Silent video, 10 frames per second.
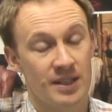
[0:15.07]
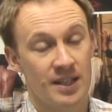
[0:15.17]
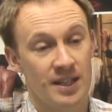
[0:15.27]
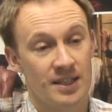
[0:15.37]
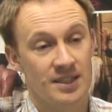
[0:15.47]

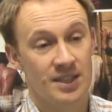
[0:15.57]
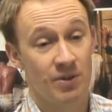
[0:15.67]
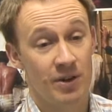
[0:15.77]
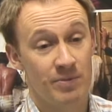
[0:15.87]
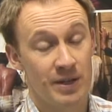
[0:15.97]
And so
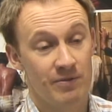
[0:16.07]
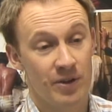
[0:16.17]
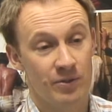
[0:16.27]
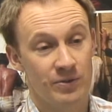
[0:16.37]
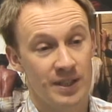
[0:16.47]
I've been
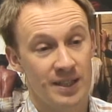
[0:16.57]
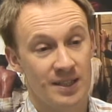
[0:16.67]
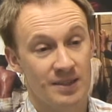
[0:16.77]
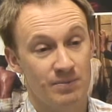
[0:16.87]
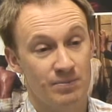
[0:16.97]
involved
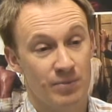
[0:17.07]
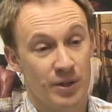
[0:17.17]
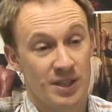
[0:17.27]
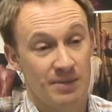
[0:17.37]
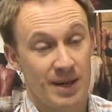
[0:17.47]
in
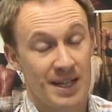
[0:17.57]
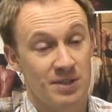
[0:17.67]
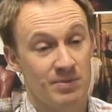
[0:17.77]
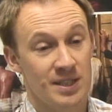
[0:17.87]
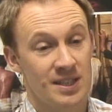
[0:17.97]
project
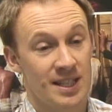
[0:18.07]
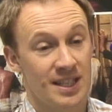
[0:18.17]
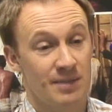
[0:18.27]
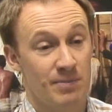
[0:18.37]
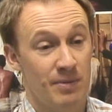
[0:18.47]
management
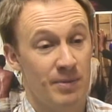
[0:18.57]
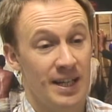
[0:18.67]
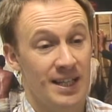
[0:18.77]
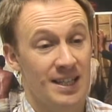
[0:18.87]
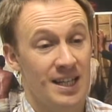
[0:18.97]
in the
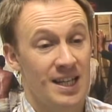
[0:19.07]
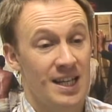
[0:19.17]
public